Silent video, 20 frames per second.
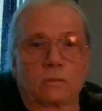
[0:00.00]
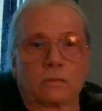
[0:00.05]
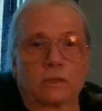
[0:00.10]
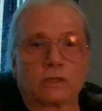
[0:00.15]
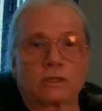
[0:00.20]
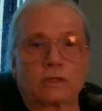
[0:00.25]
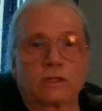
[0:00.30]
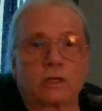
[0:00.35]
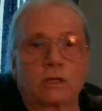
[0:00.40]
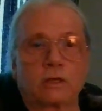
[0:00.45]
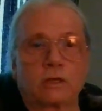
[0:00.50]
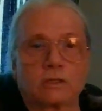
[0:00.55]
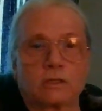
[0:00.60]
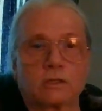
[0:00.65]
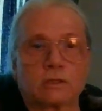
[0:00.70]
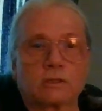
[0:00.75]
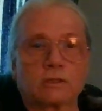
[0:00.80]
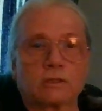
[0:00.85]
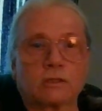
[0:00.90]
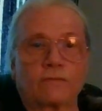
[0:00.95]
the
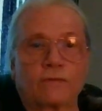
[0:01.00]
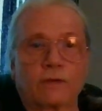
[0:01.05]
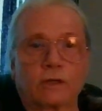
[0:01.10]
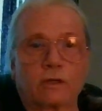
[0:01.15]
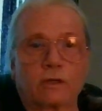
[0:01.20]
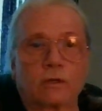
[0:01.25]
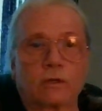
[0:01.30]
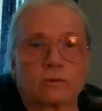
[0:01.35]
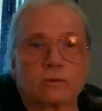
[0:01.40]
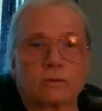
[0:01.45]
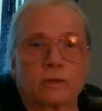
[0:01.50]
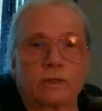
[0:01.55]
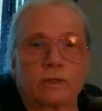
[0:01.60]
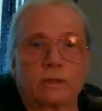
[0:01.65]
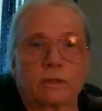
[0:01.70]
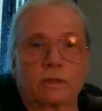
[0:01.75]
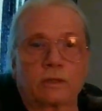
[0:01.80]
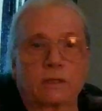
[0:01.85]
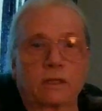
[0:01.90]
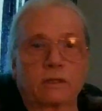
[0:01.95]
citizens of a country
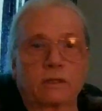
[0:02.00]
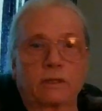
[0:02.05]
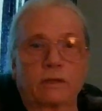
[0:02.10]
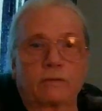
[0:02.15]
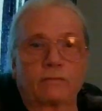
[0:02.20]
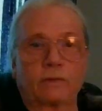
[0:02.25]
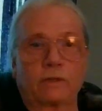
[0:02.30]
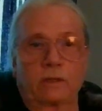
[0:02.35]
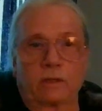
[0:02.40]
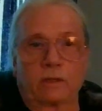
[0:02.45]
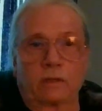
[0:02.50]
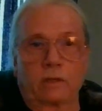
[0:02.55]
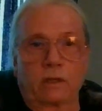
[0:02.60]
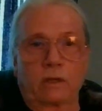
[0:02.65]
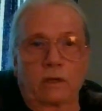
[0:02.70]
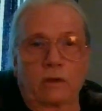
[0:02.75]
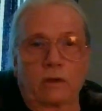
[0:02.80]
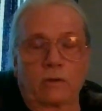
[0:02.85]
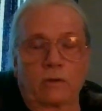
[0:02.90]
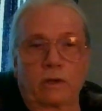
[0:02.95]
that they lived in. You
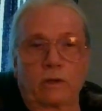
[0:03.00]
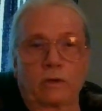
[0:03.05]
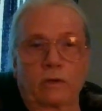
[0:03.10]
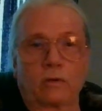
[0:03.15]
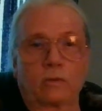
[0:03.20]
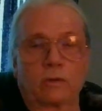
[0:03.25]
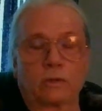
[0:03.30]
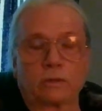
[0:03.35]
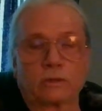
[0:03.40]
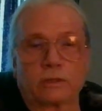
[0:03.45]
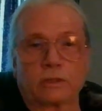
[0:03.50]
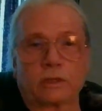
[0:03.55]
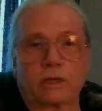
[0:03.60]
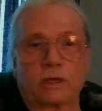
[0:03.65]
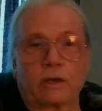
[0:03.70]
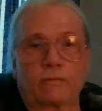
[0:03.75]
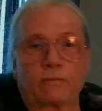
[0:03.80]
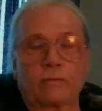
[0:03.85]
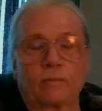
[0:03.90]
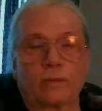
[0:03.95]
know, in other words, the
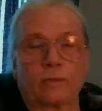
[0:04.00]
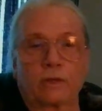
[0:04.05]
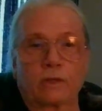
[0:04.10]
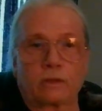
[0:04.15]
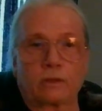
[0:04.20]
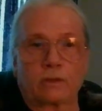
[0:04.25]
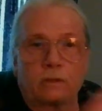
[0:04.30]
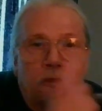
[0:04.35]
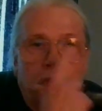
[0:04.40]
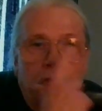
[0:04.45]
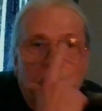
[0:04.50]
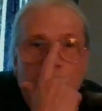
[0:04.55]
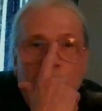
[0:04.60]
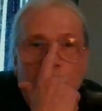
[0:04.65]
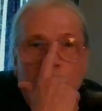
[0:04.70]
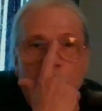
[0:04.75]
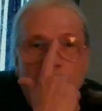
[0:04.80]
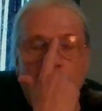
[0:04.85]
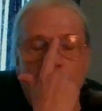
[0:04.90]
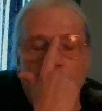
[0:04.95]
government could
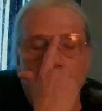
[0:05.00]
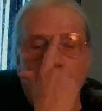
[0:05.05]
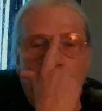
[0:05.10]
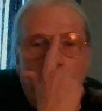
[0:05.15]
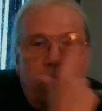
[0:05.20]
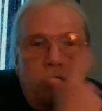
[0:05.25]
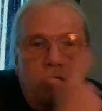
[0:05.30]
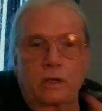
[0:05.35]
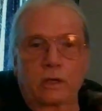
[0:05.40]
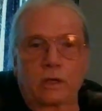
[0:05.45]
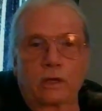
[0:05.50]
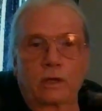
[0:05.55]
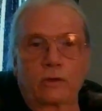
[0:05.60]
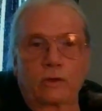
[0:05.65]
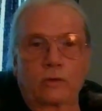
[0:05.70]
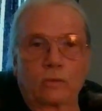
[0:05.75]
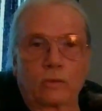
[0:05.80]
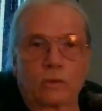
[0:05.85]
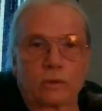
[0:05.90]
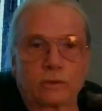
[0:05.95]
use uh,
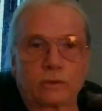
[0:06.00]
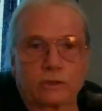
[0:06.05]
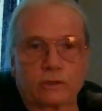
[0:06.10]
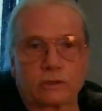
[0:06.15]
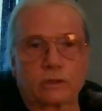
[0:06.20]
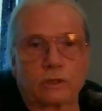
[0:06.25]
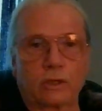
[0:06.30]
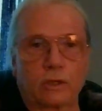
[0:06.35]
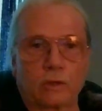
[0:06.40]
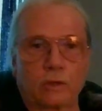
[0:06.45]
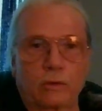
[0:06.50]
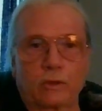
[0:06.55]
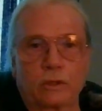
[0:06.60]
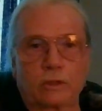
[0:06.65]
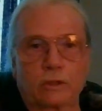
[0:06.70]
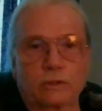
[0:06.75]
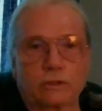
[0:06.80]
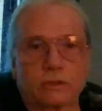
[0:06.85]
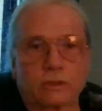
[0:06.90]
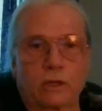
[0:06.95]
the words
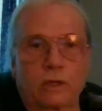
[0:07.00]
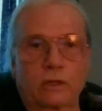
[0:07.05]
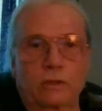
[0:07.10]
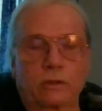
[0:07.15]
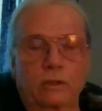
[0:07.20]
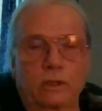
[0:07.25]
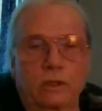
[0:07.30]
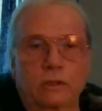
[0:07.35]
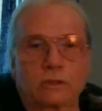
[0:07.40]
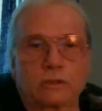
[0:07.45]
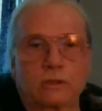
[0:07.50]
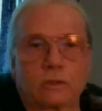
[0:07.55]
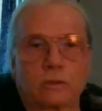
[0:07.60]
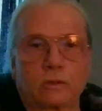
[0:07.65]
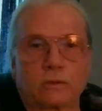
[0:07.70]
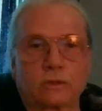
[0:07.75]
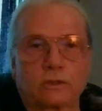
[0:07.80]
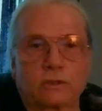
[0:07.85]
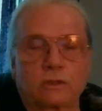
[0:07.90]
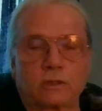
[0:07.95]
terrorist on its
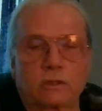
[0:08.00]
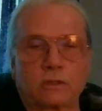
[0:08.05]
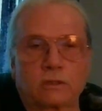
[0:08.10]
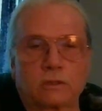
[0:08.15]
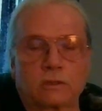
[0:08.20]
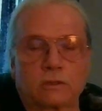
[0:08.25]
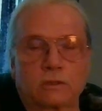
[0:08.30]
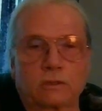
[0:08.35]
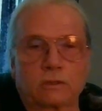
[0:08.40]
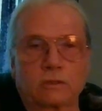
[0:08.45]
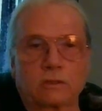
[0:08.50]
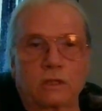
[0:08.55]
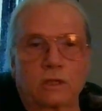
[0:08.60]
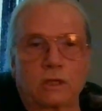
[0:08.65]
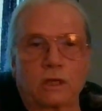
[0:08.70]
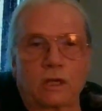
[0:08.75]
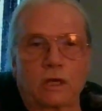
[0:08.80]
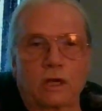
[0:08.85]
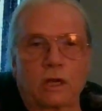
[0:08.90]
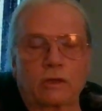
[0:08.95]
own citizens. And
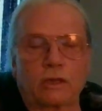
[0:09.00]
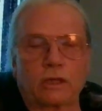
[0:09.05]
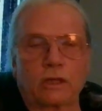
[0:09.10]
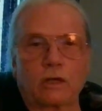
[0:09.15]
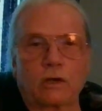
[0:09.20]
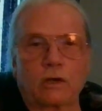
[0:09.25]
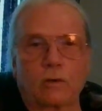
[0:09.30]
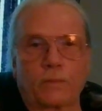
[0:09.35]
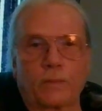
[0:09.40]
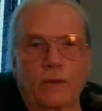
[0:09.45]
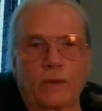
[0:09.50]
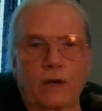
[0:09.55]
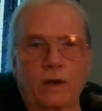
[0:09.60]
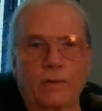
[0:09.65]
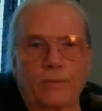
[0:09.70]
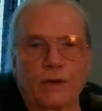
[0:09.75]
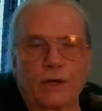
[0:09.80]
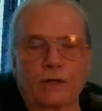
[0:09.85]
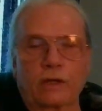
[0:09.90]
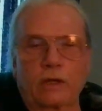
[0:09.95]
then I think
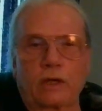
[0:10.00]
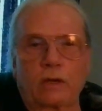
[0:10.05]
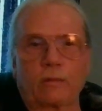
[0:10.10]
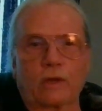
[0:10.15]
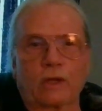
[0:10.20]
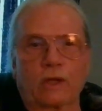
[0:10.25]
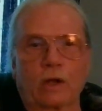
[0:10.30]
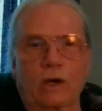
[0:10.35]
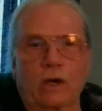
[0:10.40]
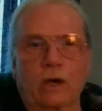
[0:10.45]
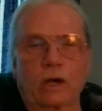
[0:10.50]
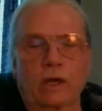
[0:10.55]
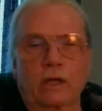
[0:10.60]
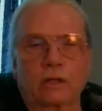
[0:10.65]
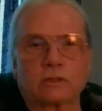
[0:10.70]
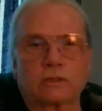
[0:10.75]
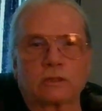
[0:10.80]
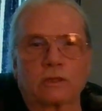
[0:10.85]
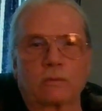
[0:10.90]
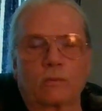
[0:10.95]
Obama came along
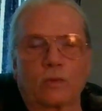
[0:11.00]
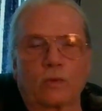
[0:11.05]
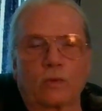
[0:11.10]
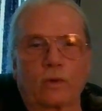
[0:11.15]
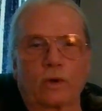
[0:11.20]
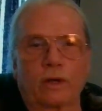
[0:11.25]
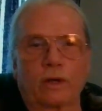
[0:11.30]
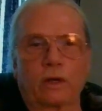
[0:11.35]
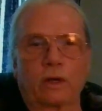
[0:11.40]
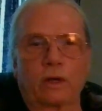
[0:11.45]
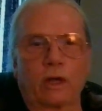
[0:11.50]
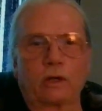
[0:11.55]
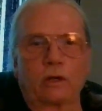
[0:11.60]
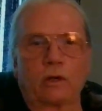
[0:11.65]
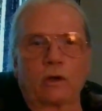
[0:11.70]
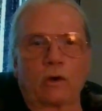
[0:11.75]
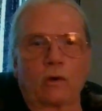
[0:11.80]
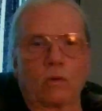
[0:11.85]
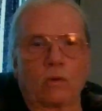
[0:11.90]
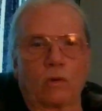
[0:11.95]
at some point. I
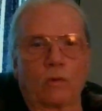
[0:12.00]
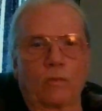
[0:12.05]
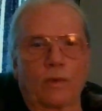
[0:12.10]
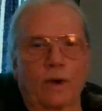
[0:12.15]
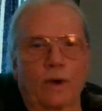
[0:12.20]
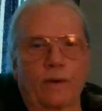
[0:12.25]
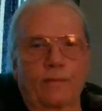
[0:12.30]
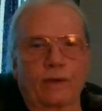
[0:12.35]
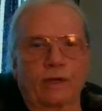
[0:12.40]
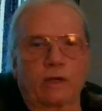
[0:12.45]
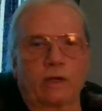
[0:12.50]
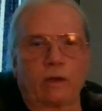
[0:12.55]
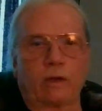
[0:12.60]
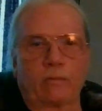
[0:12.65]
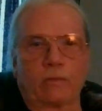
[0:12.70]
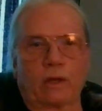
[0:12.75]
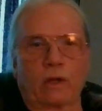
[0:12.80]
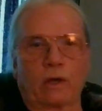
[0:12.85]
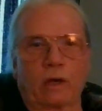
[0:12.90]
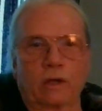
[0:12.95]
know Obama came
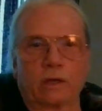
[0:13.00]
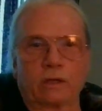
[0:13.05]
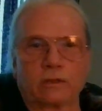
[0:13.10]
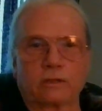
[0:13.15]
along